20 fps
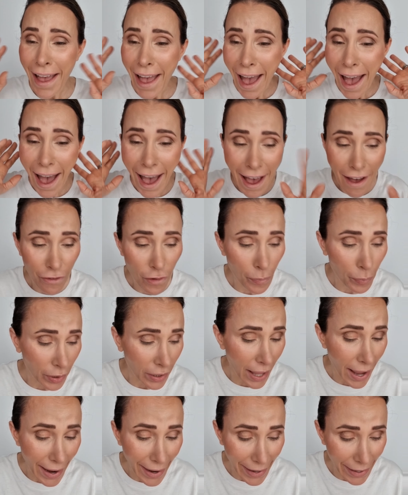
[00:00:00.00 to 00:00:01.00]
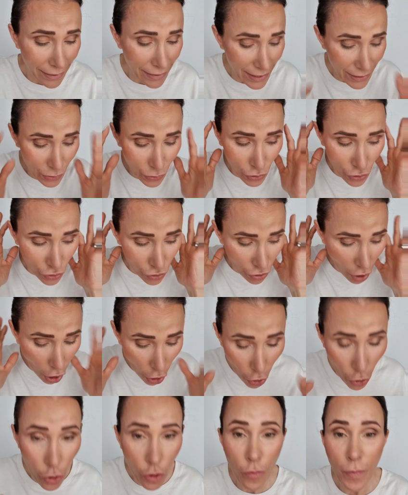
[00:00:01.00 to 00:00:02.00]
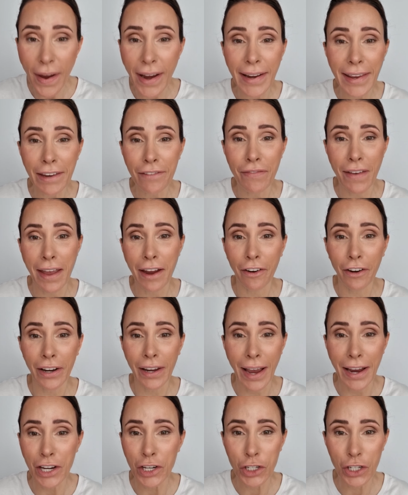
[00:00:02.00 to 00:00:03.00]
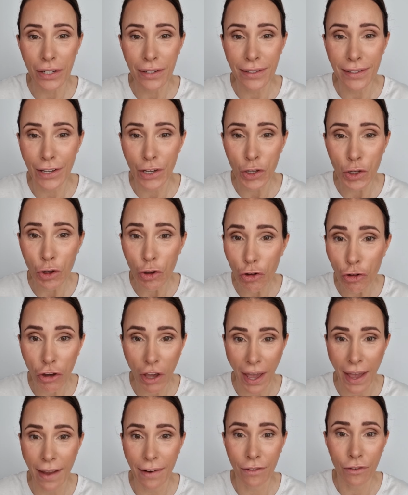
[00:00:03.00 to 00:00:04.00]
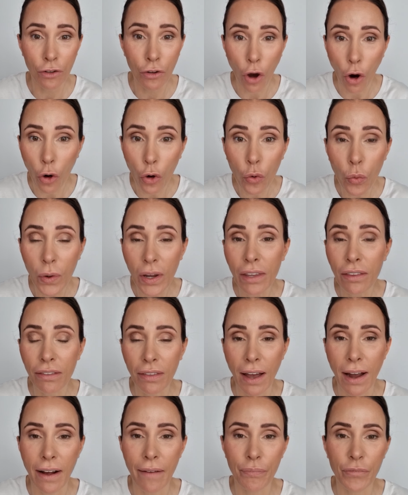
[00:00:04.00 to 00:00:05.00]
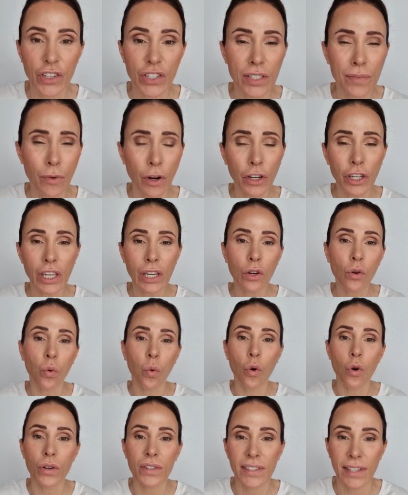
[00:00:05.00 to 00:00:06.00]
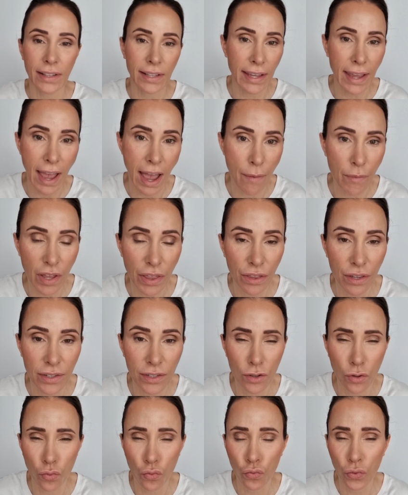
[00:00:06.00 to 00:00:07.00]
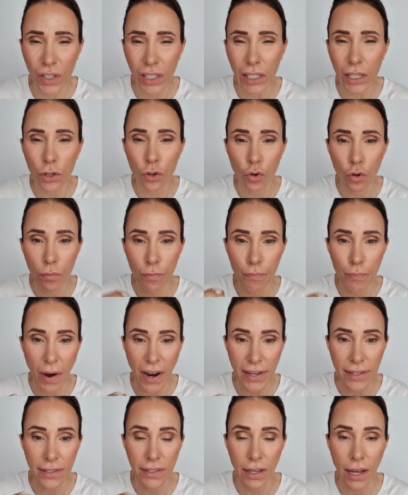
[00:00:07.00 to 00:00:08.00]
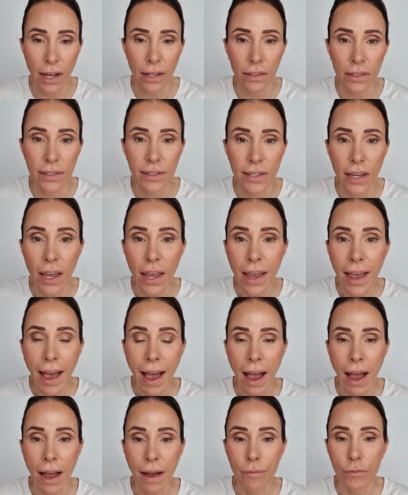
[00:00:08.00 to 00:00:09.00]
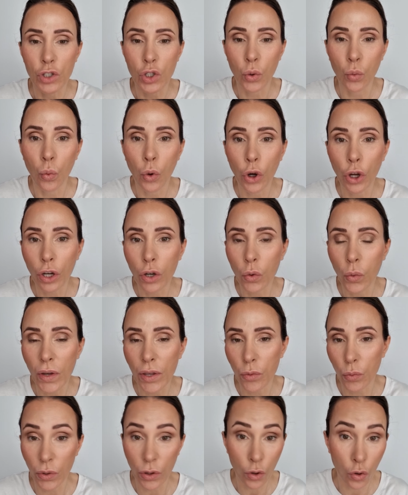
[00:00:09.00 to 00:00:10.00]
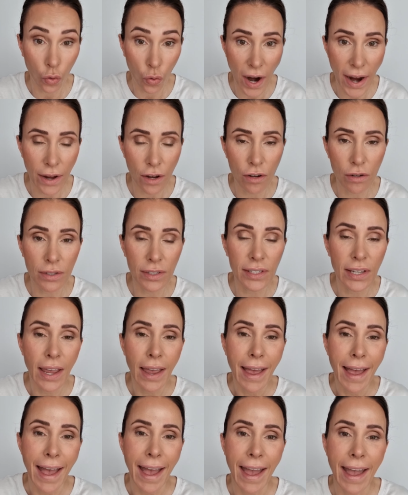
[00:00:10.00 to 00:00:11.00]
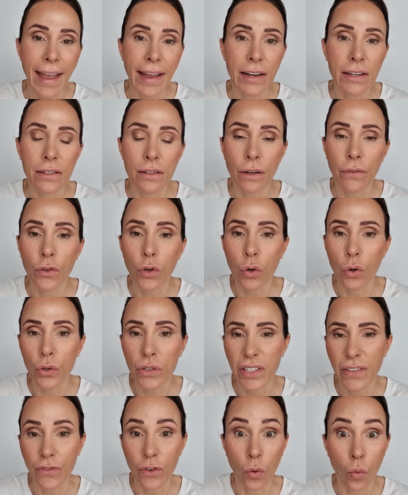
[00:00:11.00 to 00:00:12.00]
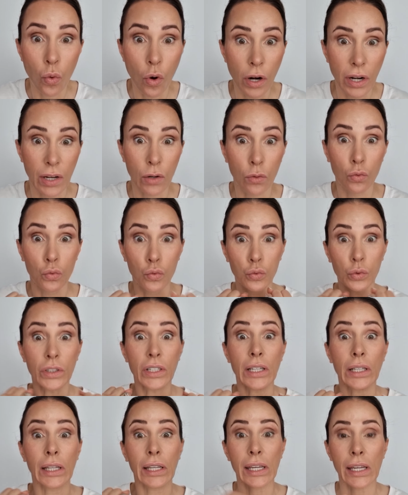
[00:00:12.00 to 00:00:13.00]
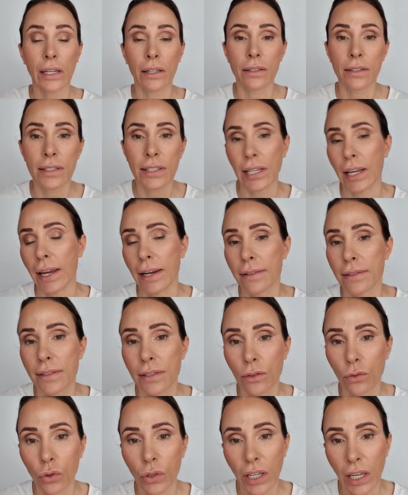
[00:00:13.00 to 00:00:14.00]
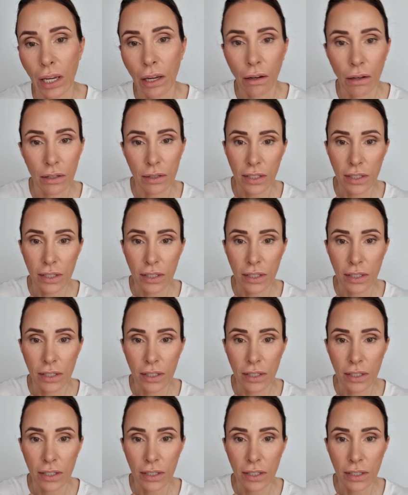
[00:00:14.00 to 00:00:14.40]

Have a play. There's so many variations that you can go with. The smoky quartz and the amethyst are really good base colors to work with crayons. And of course, if you're wanting really intense looking